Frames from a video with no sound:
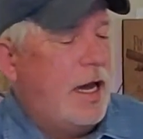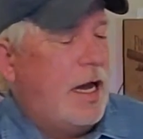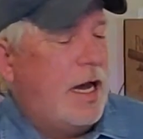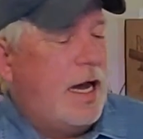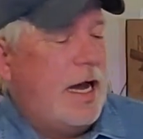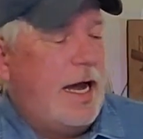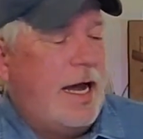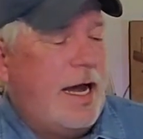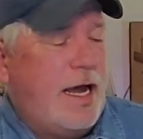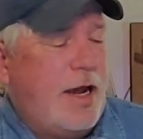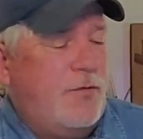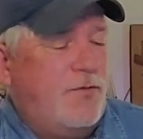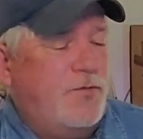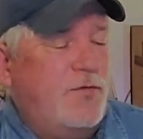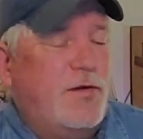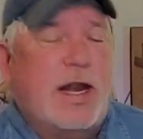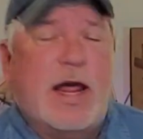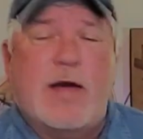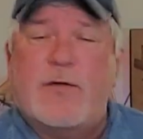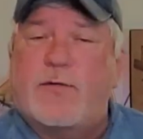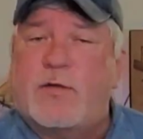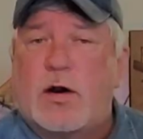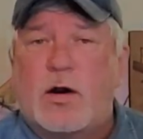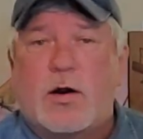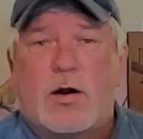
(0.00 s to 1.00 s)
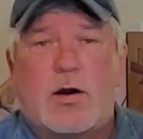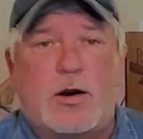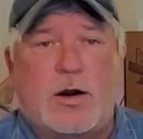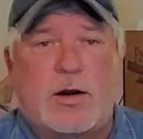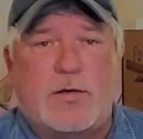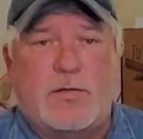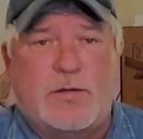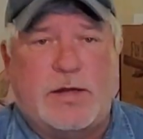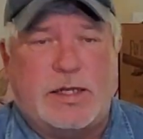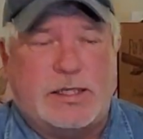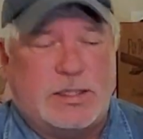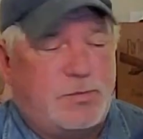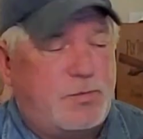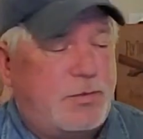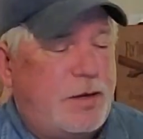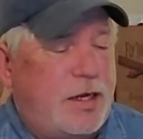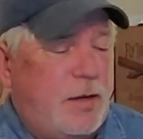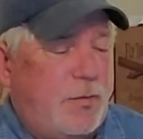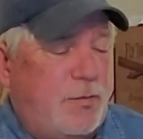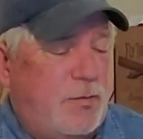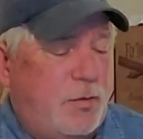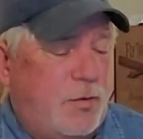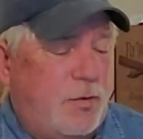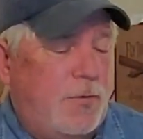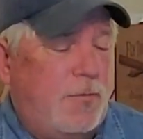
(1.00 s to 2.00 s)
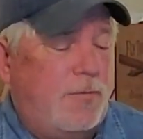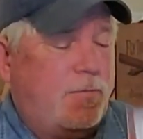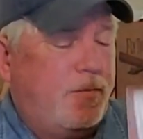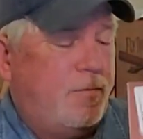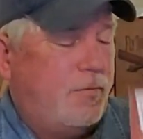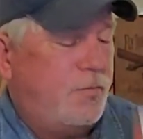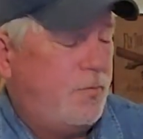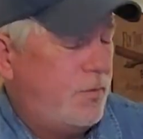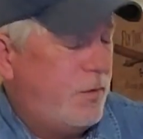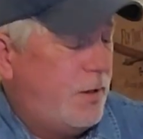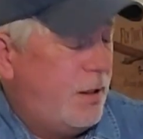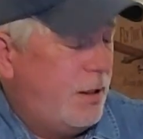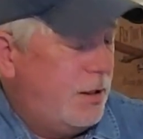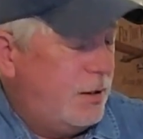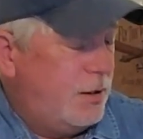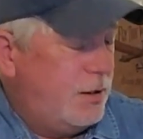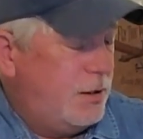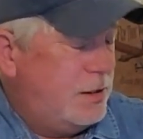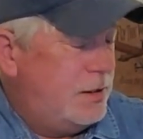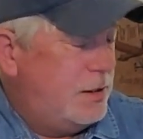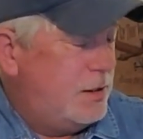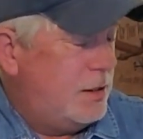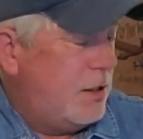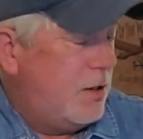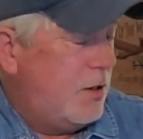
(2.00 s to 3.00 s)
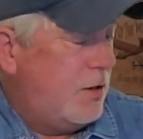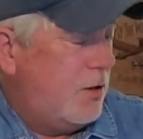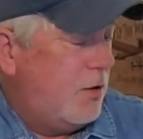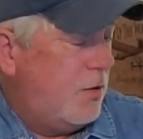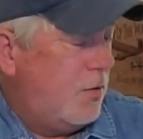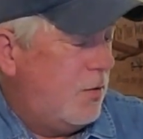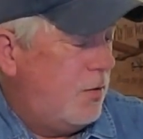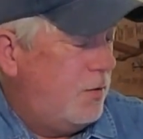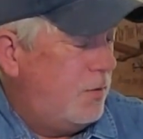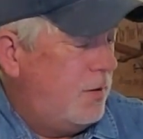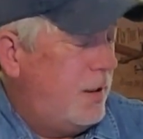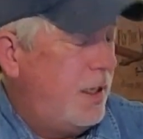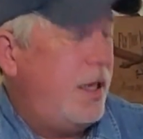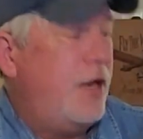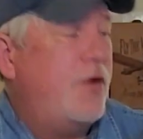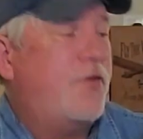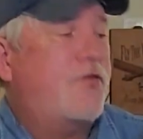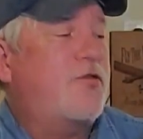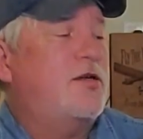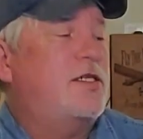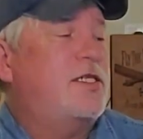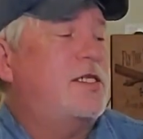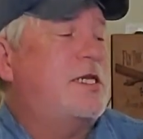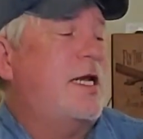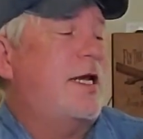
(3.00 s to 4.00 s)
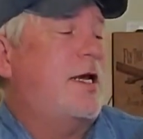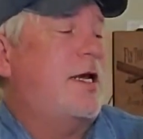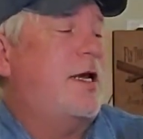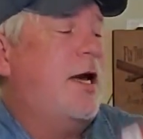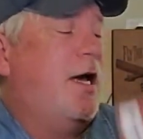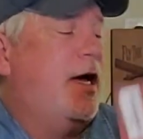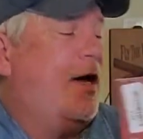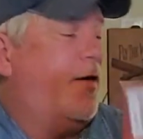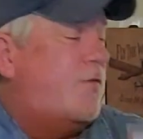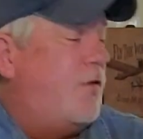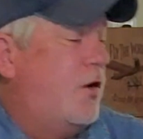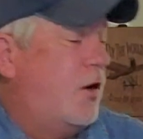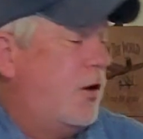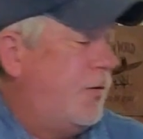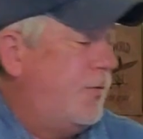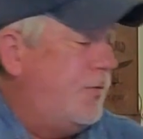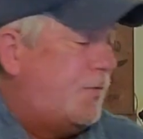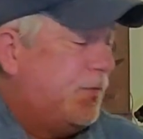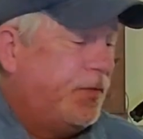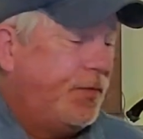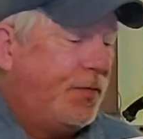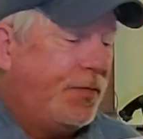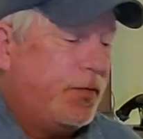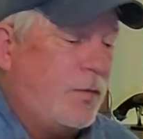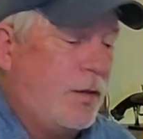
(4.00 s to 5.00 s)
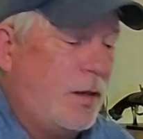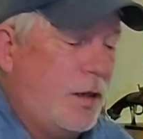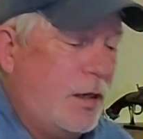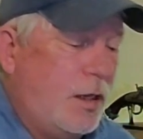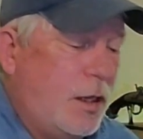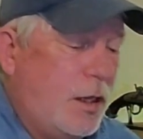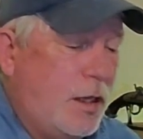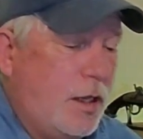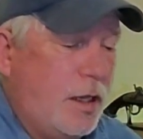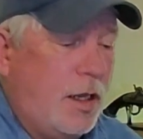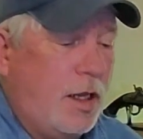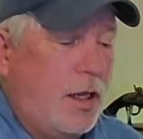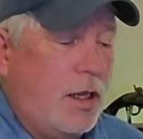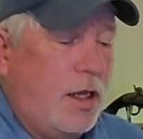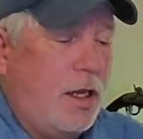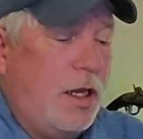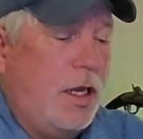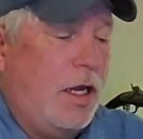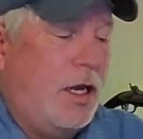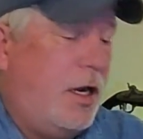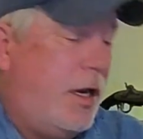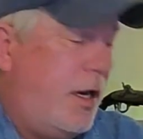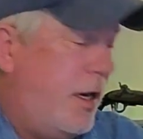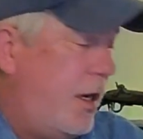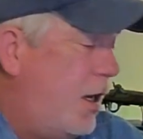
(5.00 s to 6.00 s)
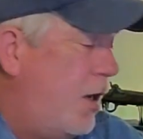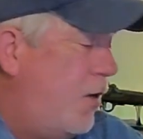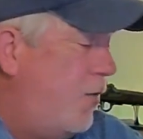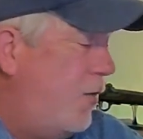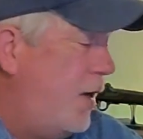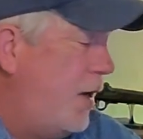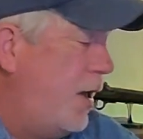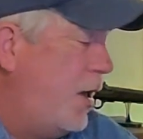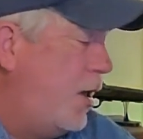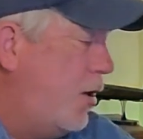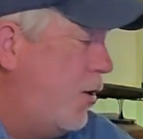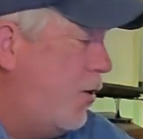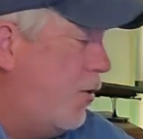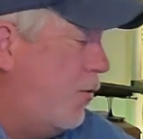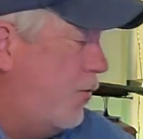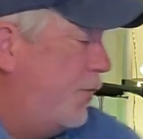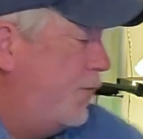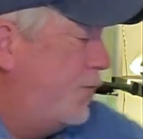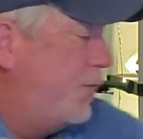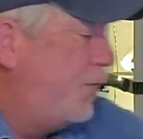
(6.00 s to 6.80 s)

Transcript: I have never heard of these people. So, interesting cover. All right, here we go.